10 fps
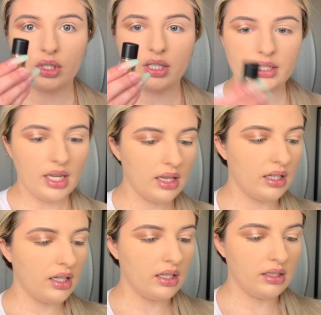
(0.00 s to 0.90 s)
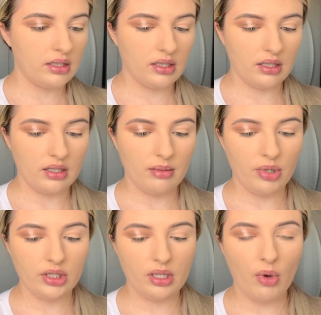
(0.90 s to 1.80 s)
I'm gonna take this and
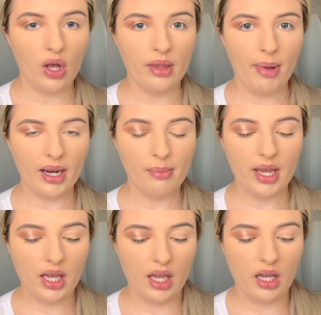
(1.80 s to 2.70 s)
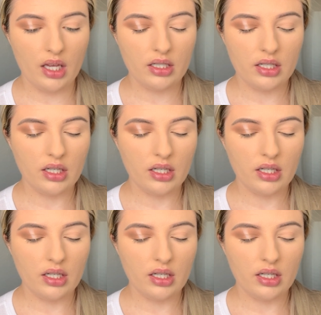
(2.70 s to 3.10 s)
put some on the back of my hand.